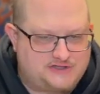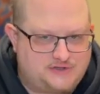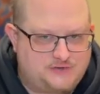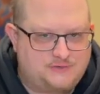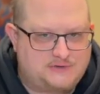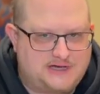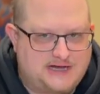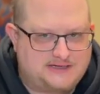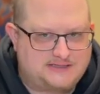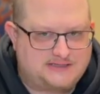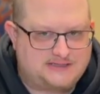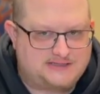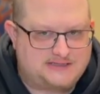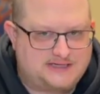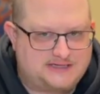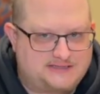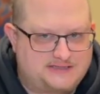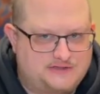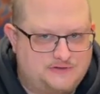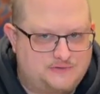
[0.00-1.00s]

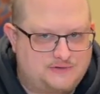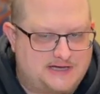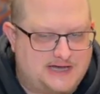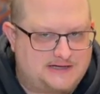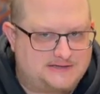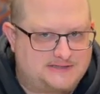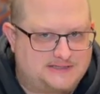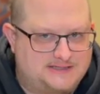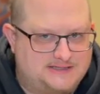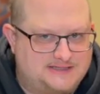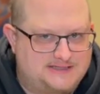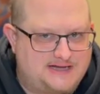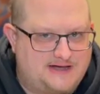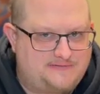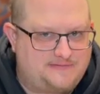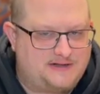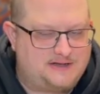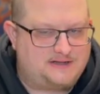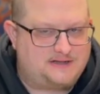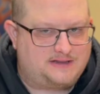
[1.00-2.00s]

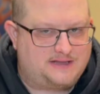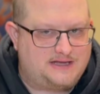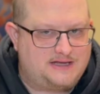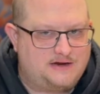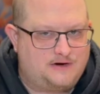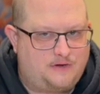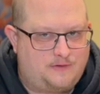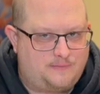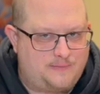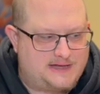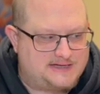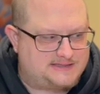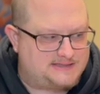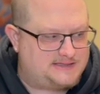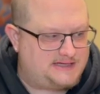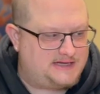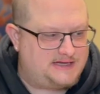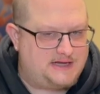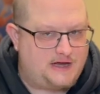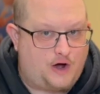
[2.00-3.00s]
2006-2007 Lionel
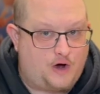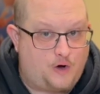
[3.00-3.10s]
Messi